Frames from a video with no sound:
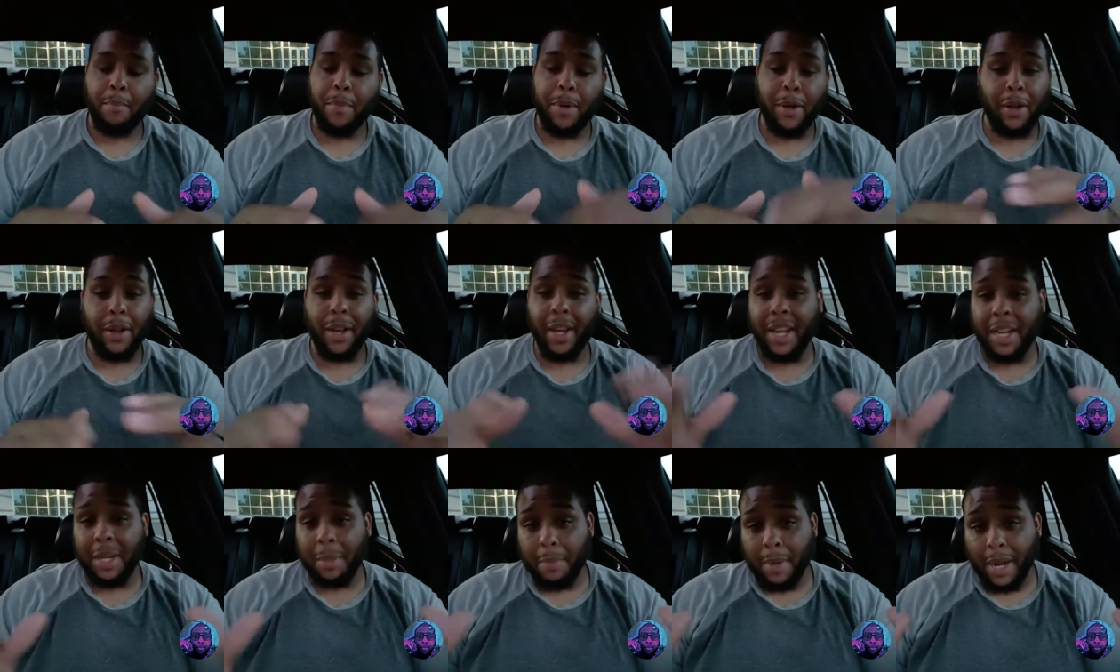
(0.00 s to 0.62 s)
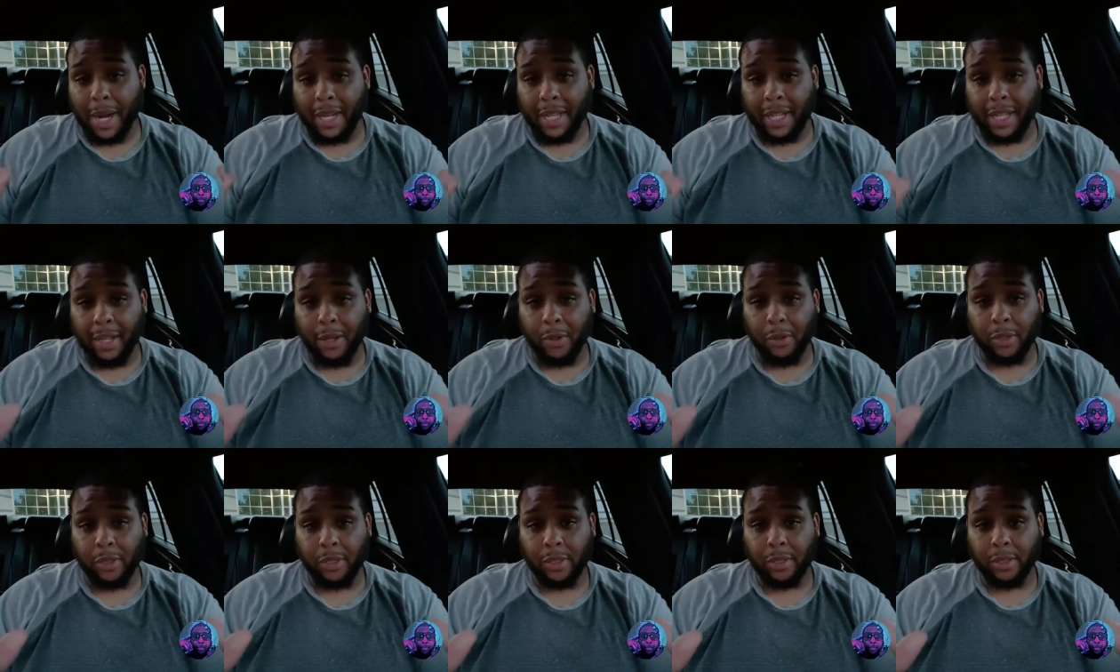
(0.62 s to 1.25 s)
better than anybody
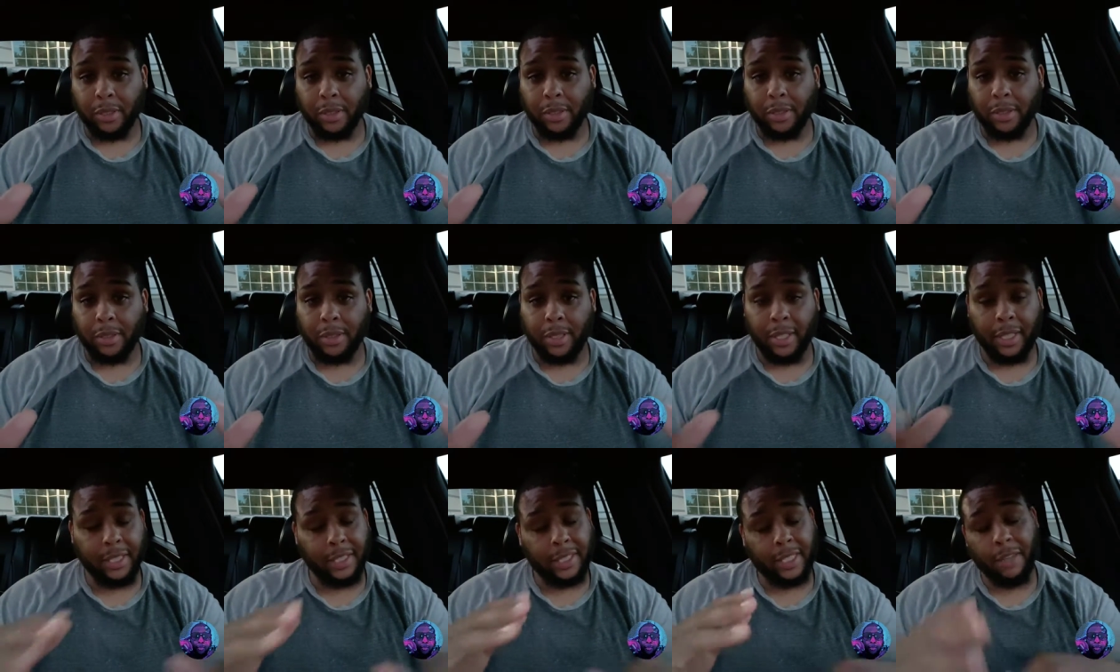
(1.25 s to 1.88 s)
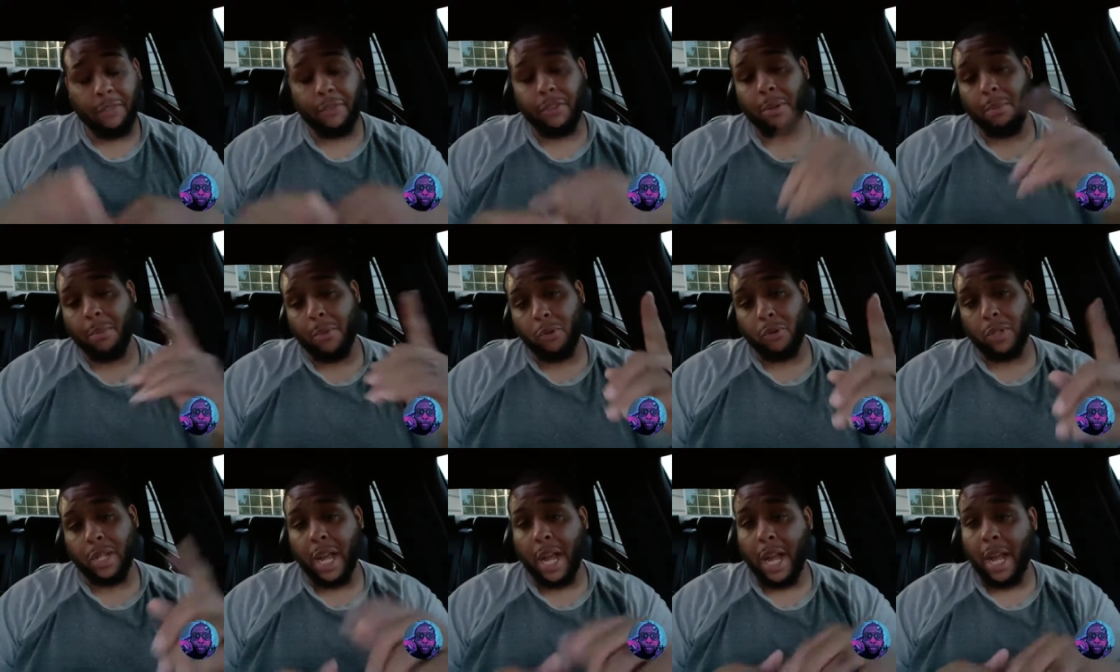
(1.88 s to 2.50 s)
else except for the
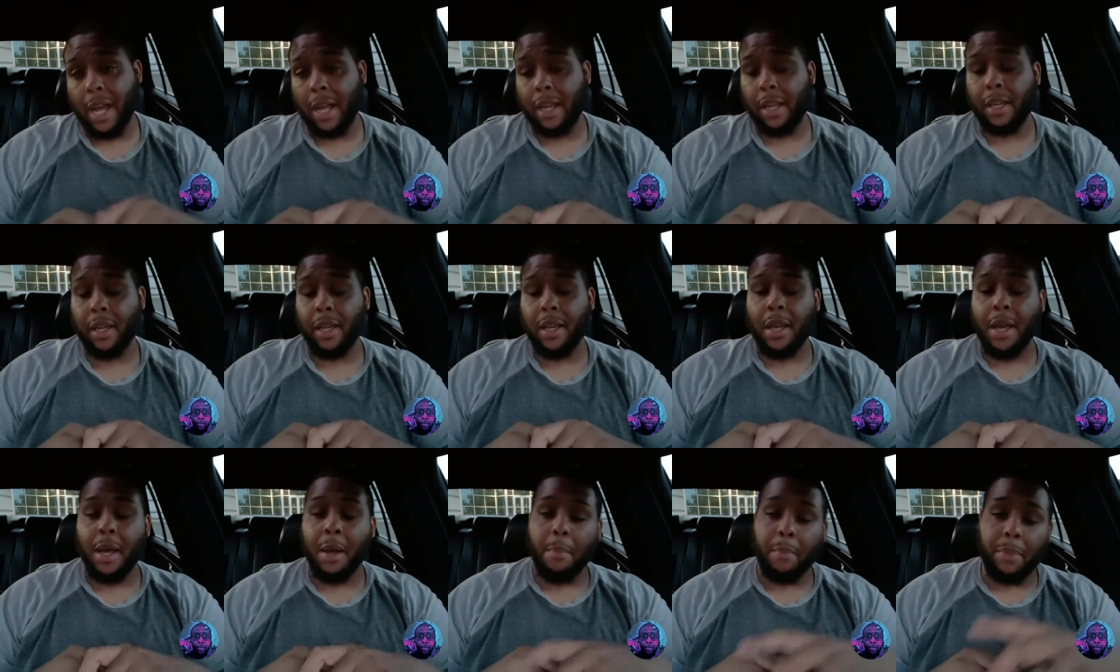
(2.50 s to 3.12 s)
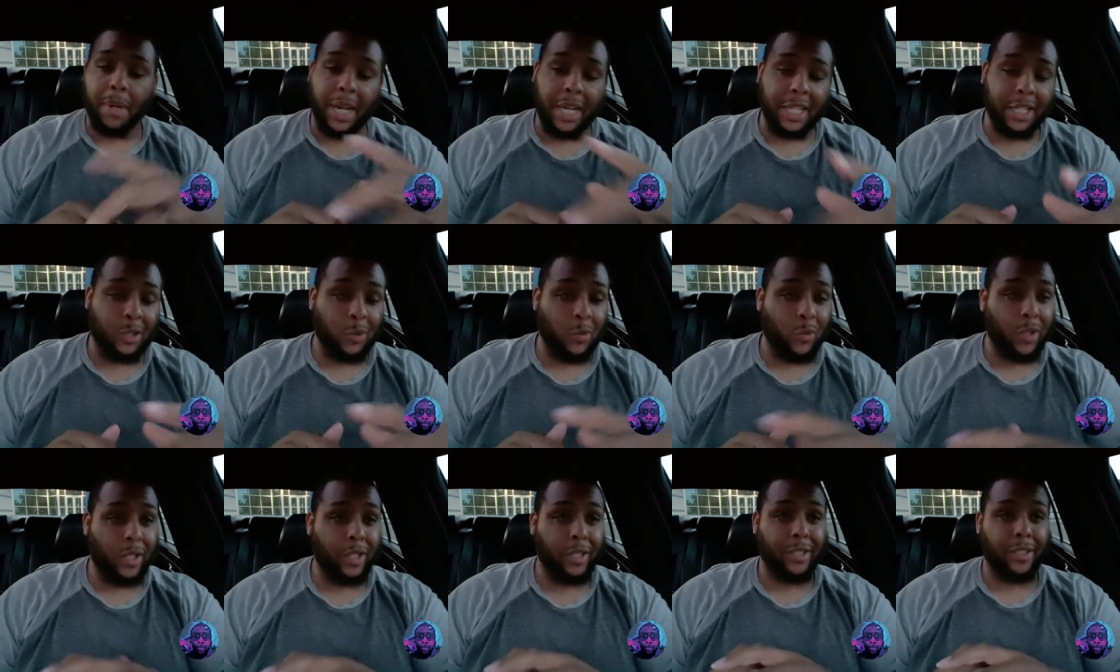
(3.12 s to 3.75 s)
most high but i
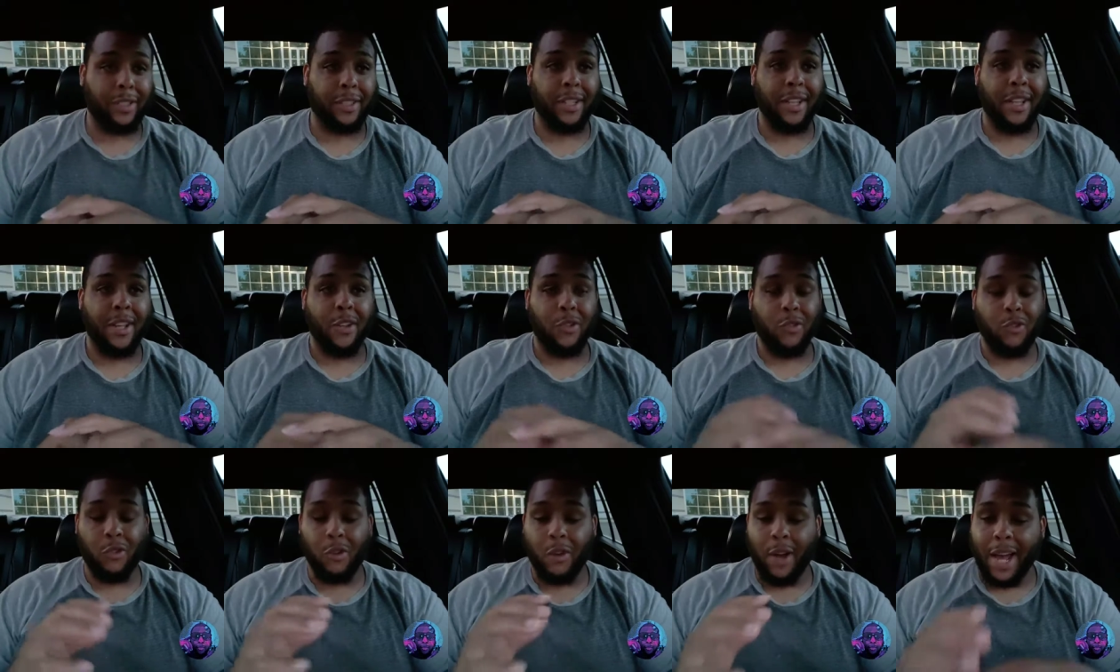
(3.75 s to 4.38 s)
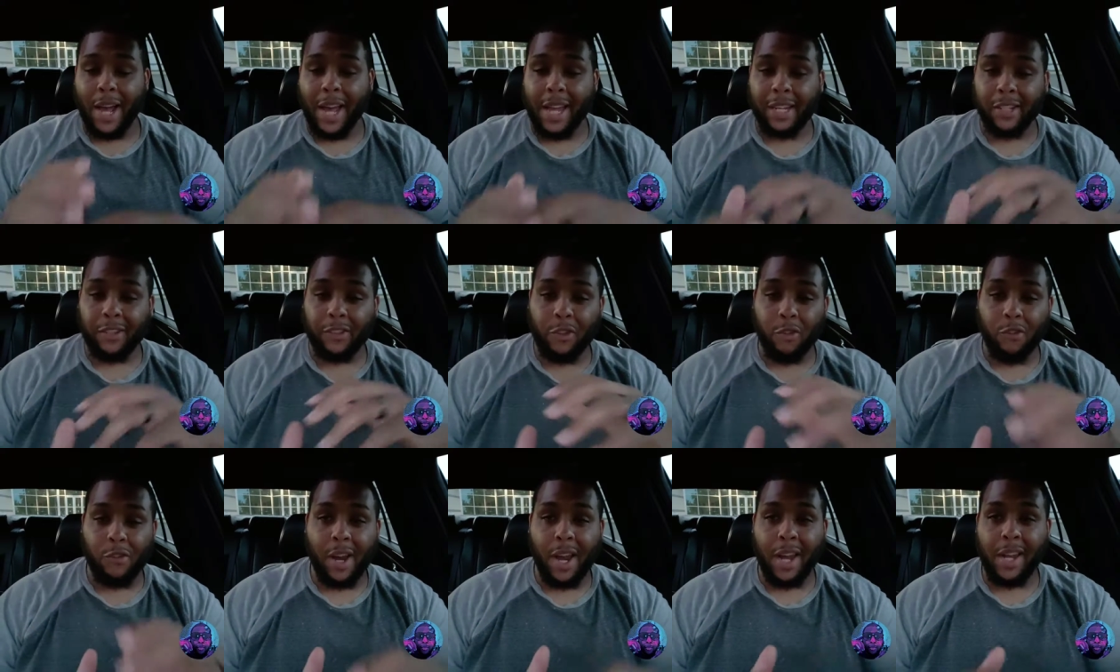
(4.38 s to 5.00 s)
just want to you know i had to
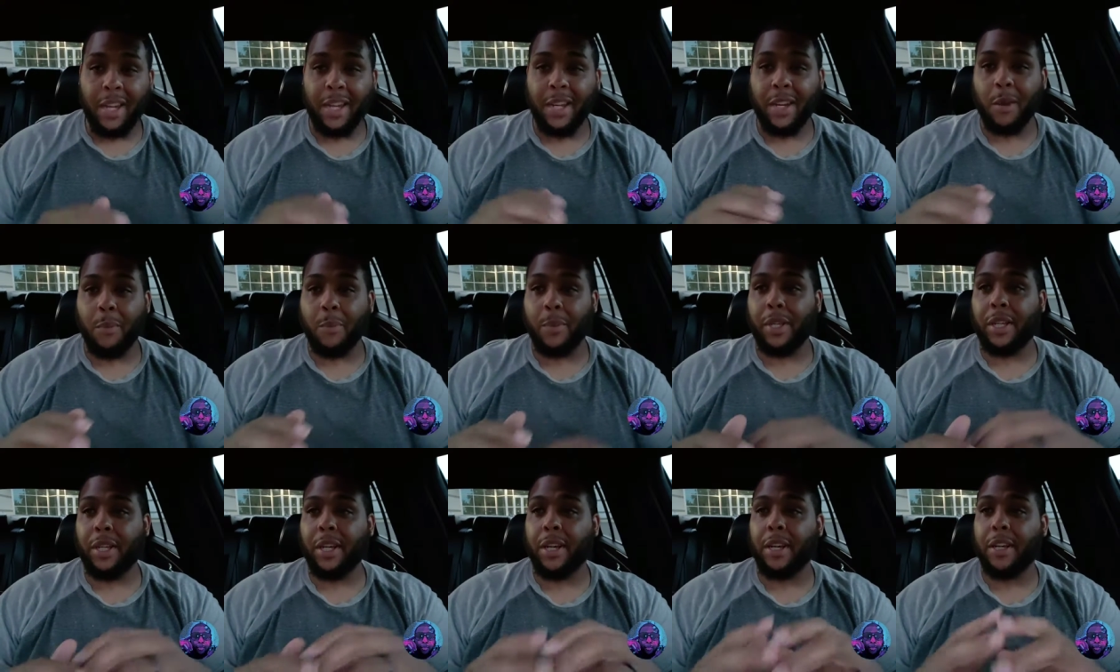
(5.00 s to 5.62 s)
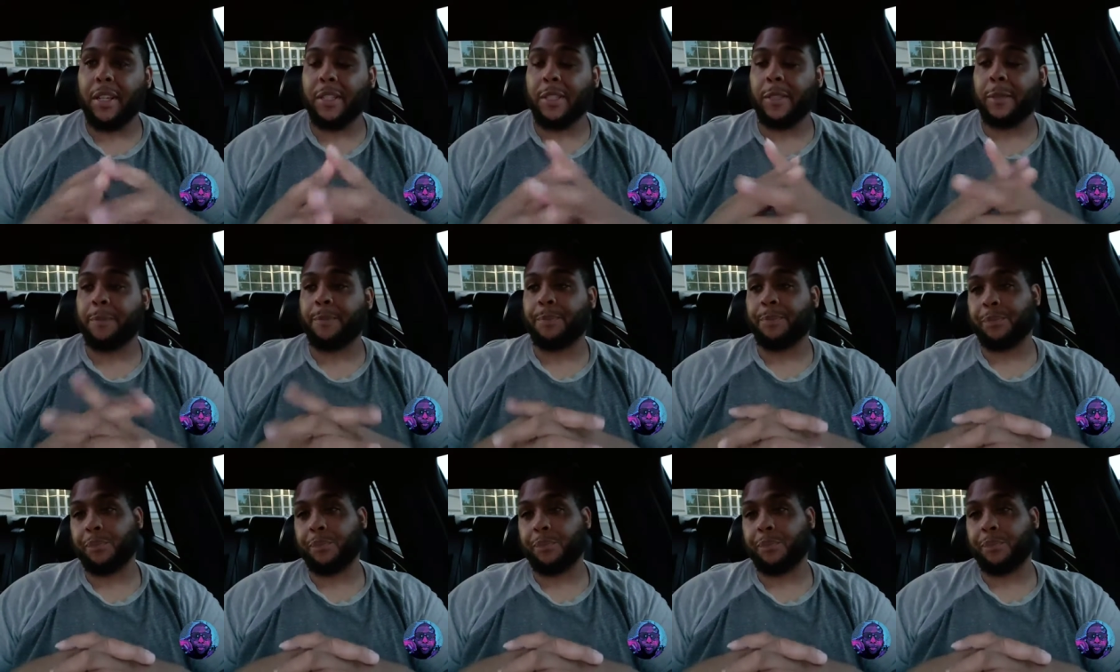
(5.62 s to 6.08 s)
throw that in there because